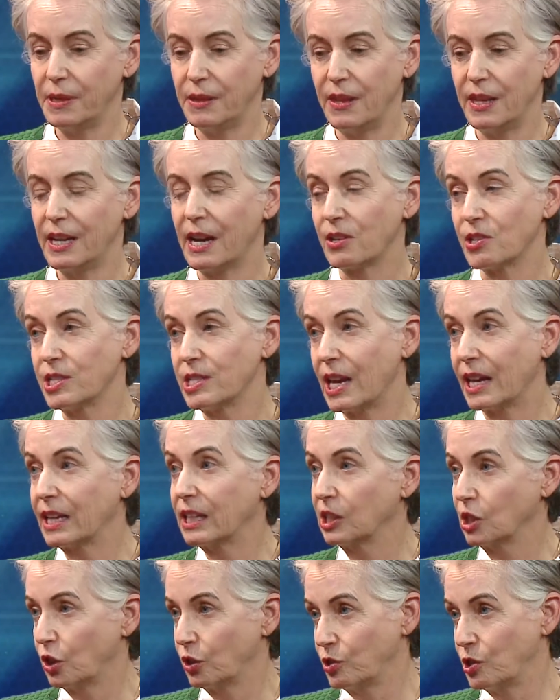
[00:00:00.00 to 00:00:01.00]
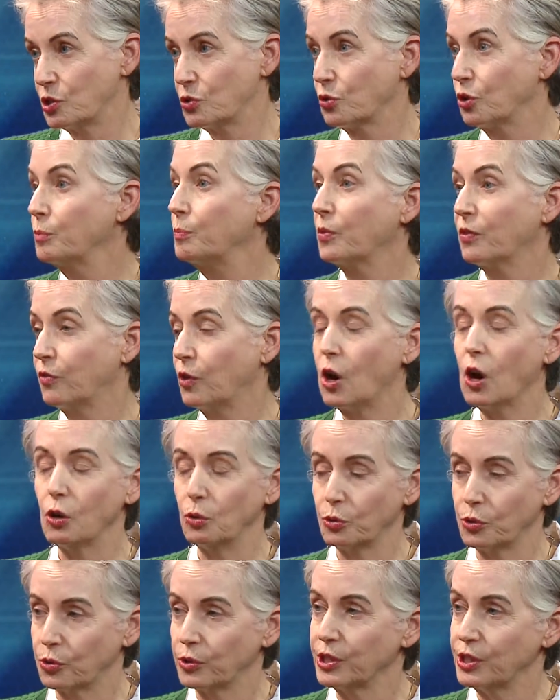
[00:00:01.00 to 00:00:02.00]
but then our second largest group are for
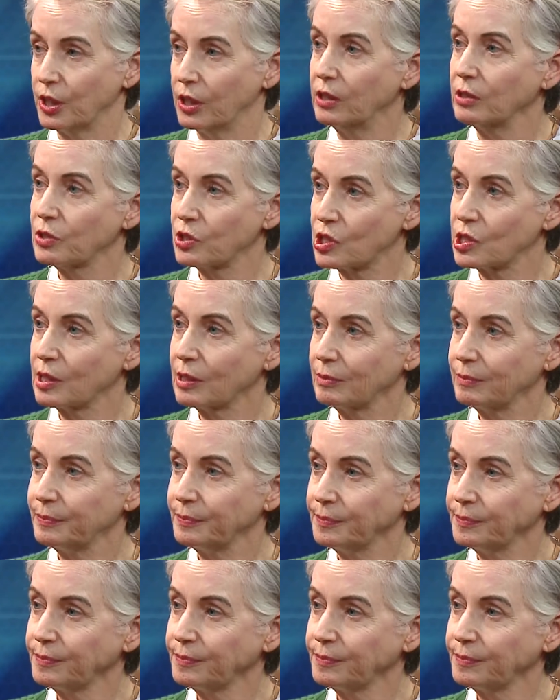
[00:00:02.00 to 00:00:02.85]
older adults.